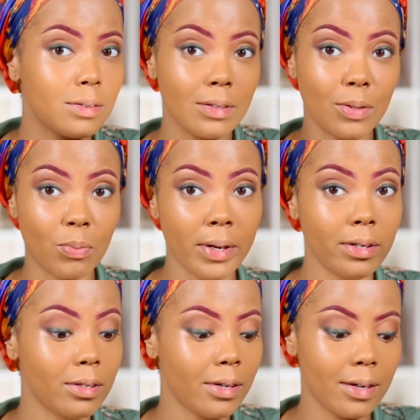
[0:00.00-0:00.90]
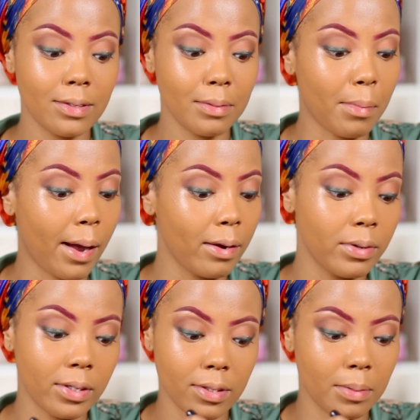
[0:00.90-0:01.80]
the way Danessa
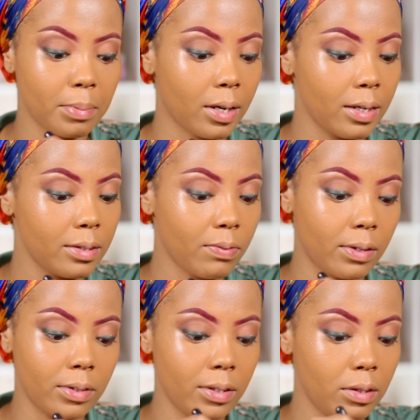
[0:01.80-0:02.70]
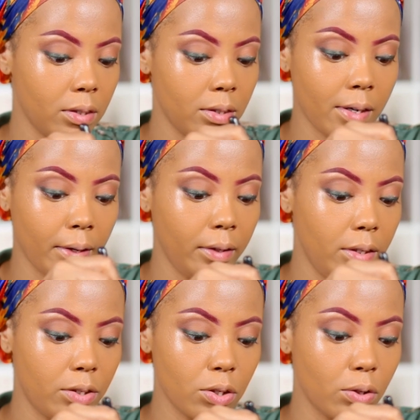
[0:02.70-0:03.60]
Myricks applies foundation, I
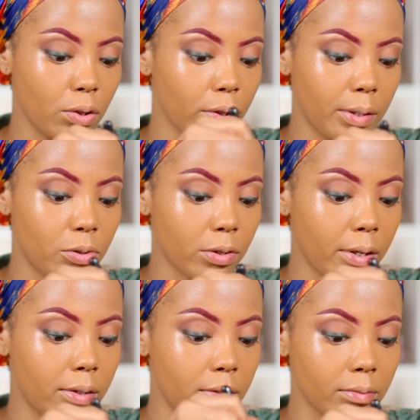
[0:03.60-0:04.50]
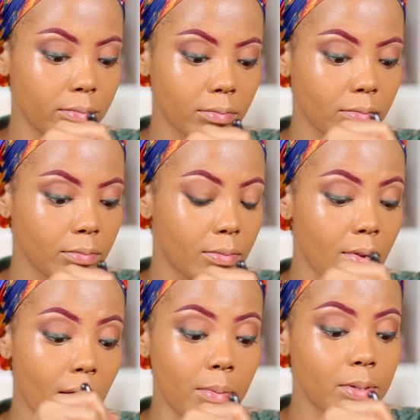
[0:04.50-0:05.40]
need to learn. I'm trying to,
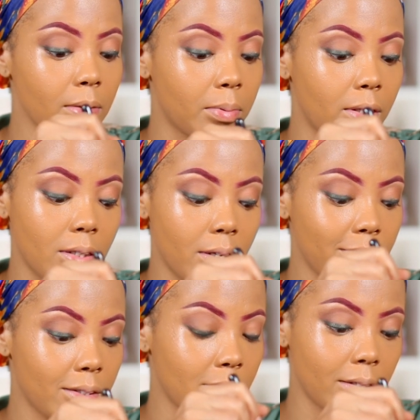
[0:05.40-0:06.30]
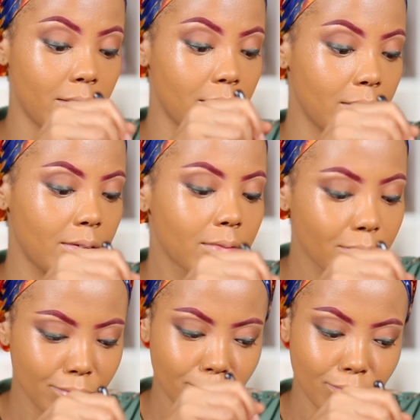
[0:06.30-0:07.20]
I was up late last night,
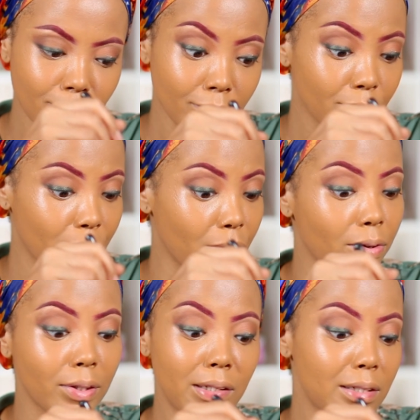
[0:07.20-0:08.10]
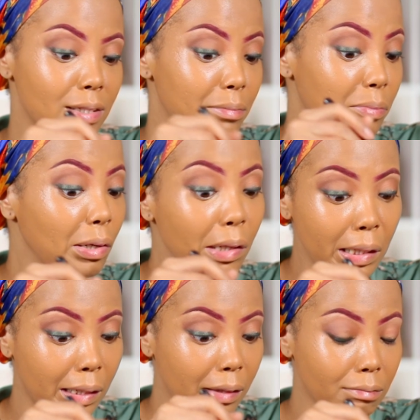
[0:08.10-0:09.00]
early this
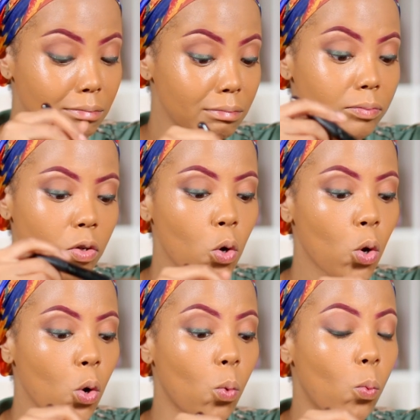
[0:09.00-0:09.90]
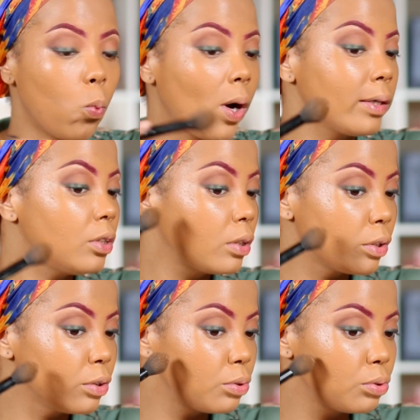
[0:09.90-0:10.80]
morning, watching
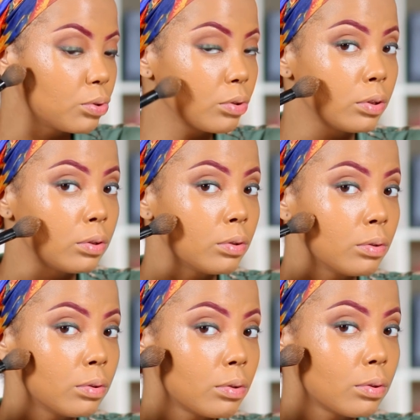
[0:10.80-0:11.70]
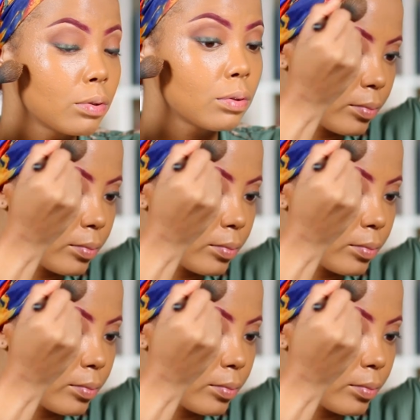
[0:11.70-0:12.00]
her tutorials.